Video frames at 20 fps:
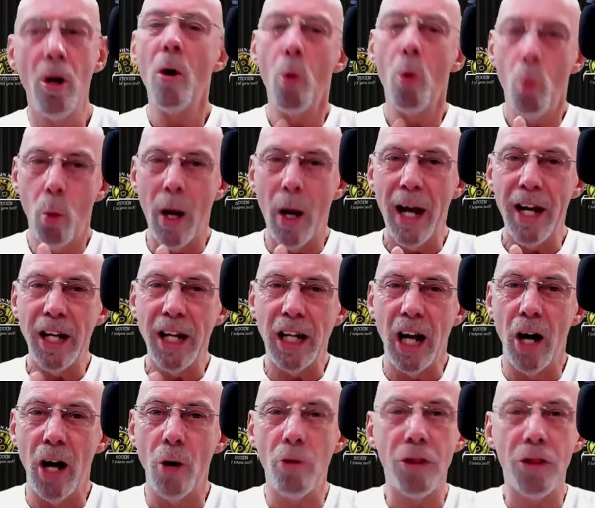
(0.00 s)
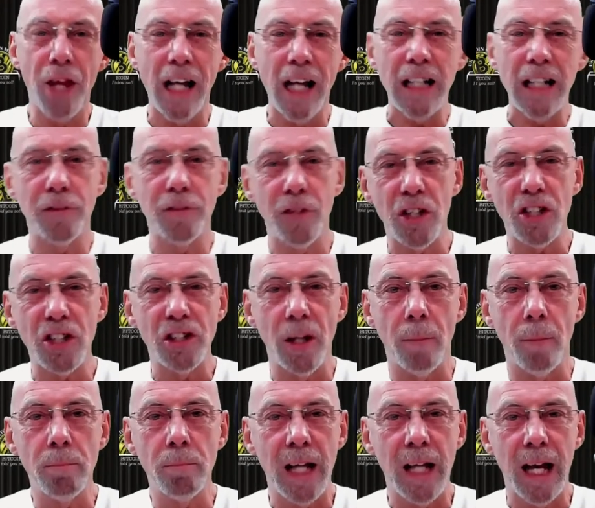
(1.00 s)
way to go. Thanks for the
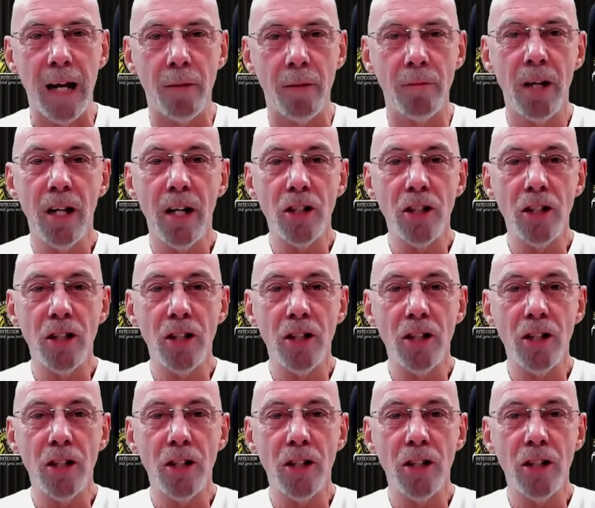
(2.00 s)
thumb down.